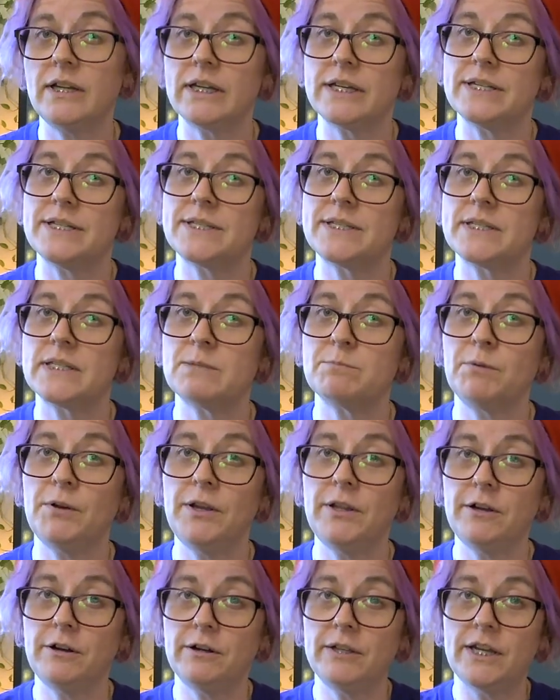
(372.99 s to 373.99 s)
Because
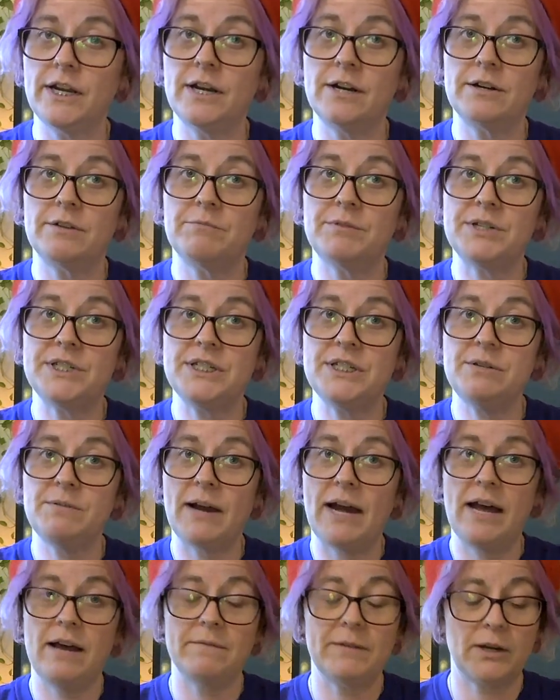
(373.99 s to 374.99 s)
spoiler alert, we do
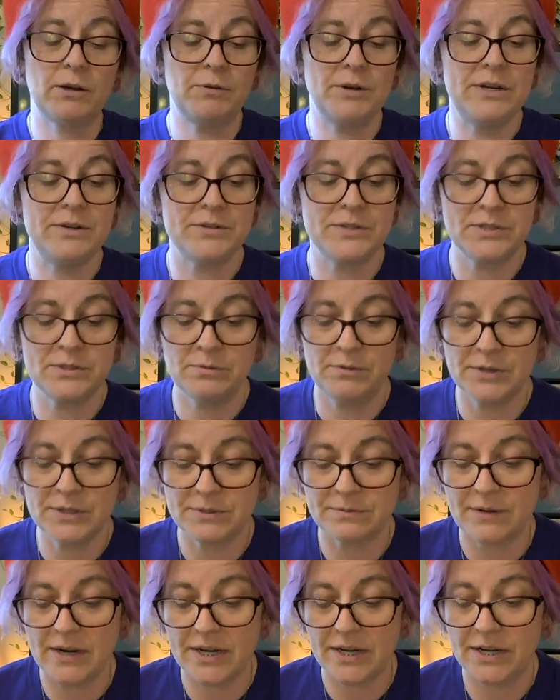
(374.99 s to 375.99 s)
have a Queen of
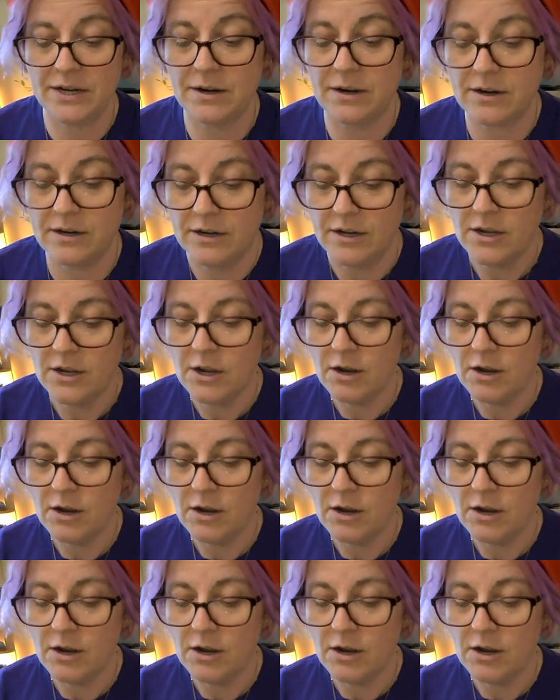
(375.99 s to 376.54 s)
Swords right here.